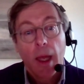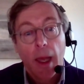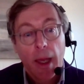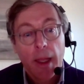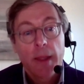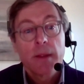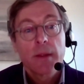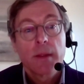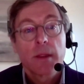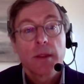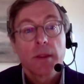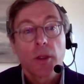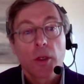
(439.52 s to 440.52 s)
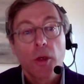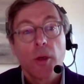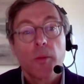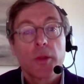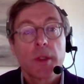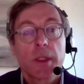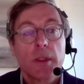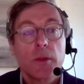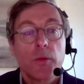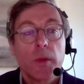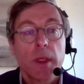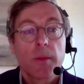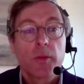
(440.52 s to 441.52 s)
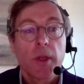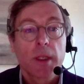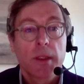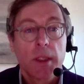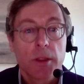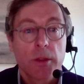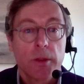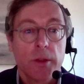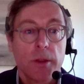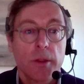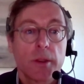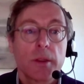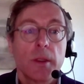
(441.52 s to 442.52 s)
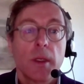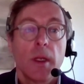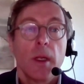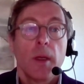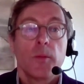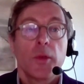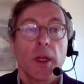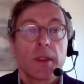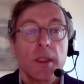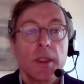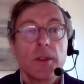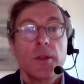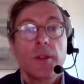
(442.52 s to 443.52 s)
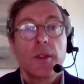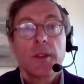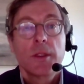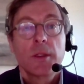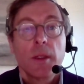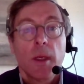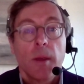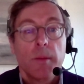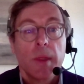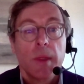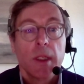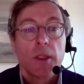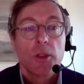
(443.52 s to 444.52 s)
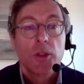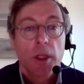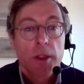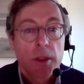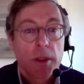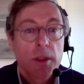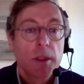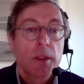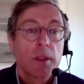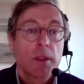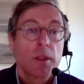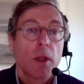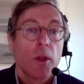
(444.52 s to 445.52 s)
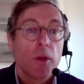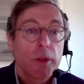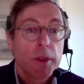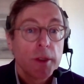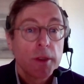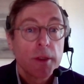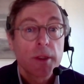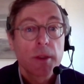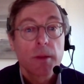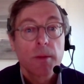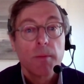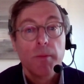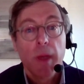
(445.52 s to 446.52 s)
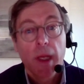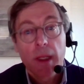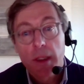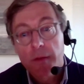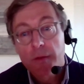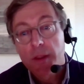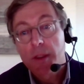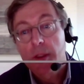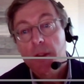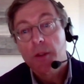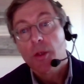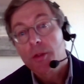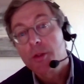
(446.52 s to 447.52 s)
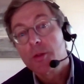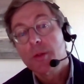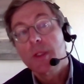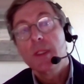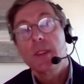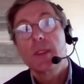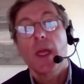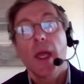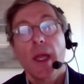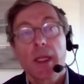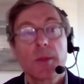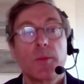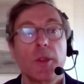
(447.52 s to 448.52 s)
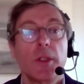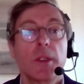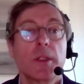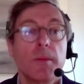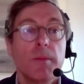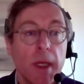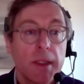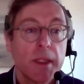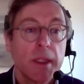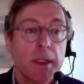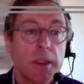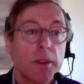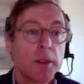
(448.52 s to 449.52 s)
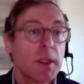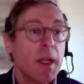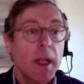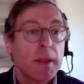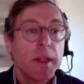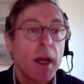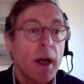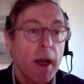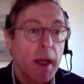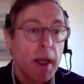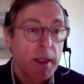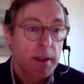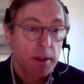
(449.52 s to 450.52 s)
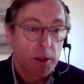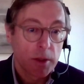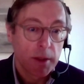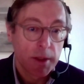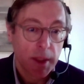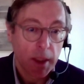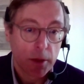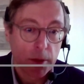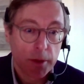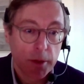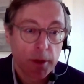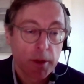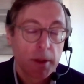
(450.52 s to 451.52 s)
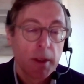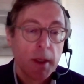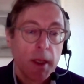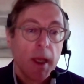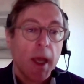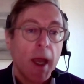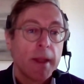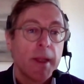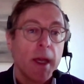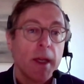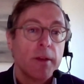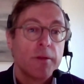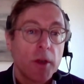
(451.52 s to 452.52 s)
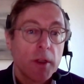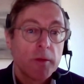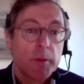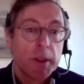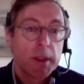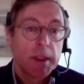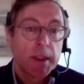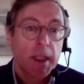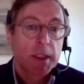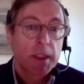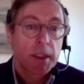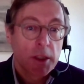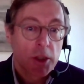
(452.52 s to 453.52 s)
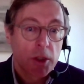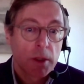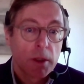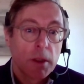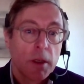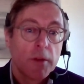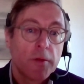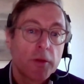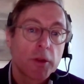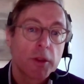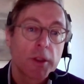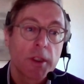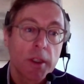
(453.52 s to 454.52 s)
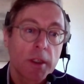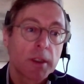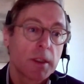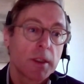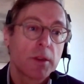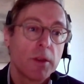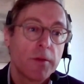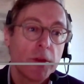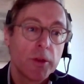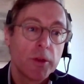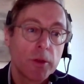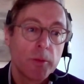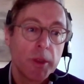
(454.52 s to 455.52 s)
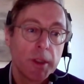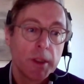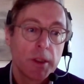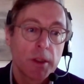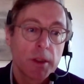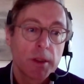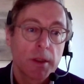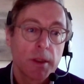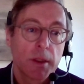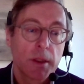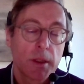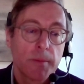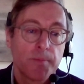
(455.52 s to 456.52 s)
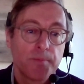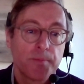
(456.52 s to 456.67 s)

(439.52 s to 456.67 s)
And the cooperation with practitioners. Practitioners being judges, lawyers, bailiffs, notaries, experts, mediators, they are essential stakeholders, and their involvement is essential for the success of a European eJustice.